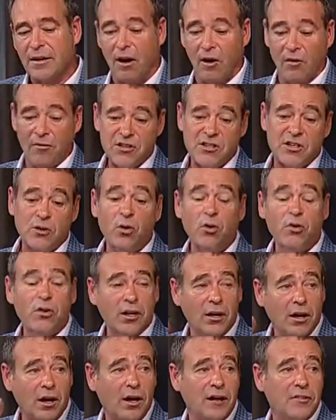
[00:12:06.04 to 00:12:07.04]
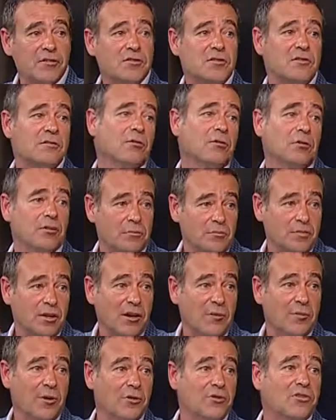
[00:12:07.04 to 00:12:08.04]
obviously all
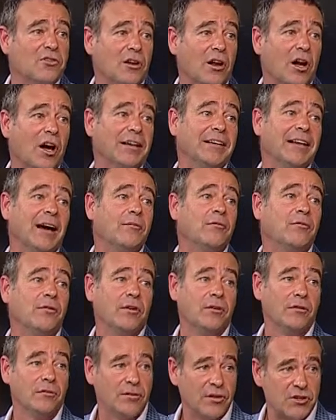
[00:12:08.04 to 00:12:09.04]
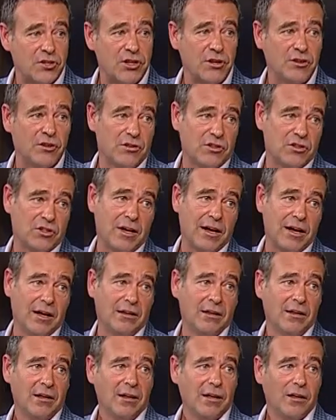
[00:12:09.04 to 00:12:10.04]
the moons lined up for this year at the
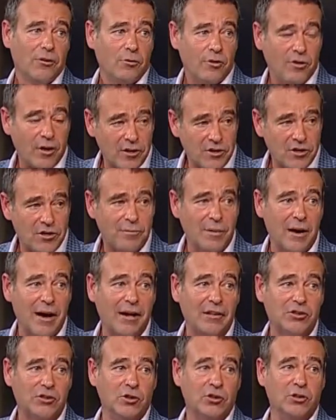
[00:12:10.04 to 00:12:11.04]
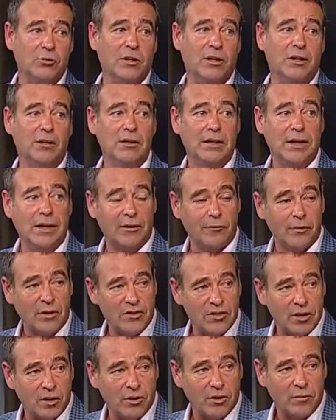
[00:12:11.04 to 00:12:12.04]
sale, with Ocean Park doing well, and we
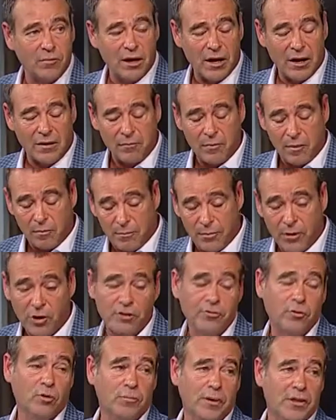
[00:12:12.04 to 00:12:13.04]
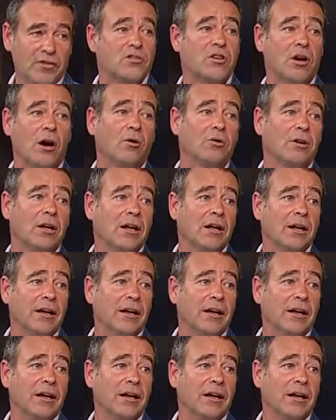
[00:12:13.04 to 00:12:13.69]
sold a beautiful Pins colt.